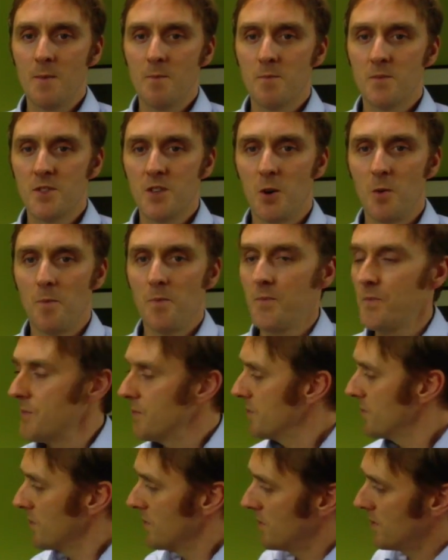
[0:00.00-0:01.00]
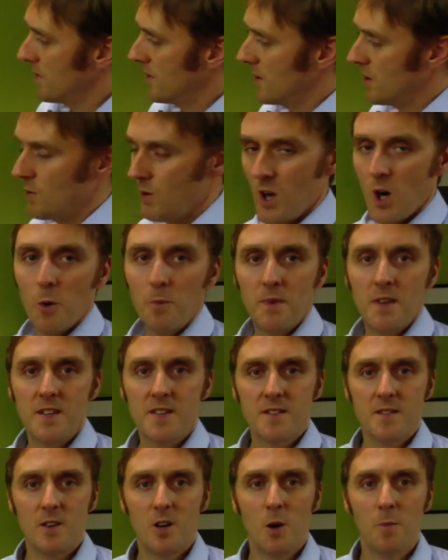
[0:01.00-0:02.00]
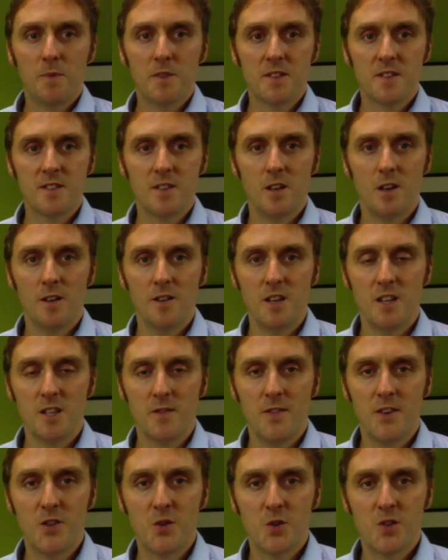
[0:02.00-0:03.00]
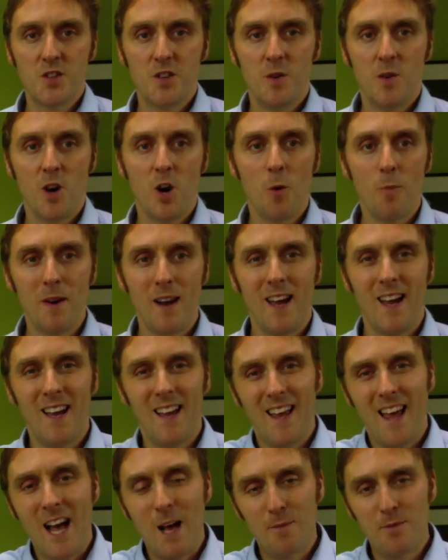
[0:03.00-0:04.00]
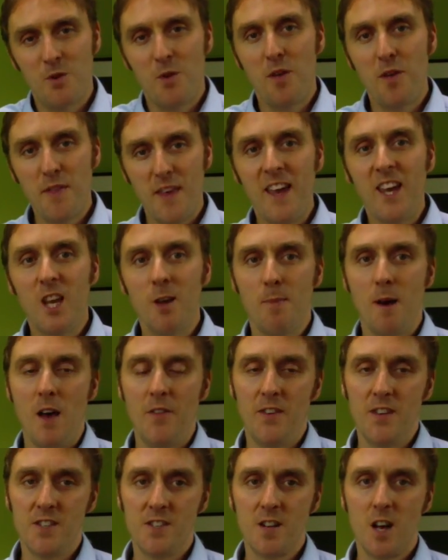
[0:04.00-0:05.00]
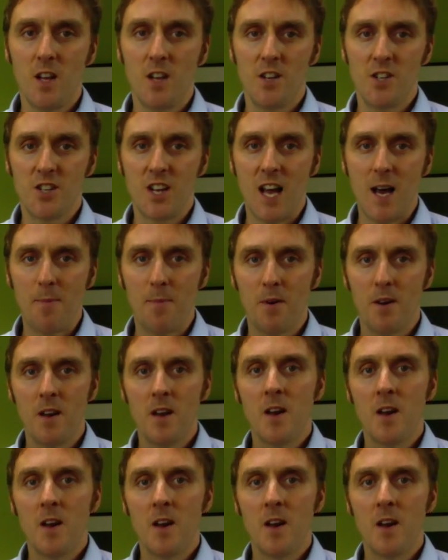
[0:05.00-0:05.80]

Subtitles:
So I hope this is of interest to you. I hope it helps you think about this knowledge gap.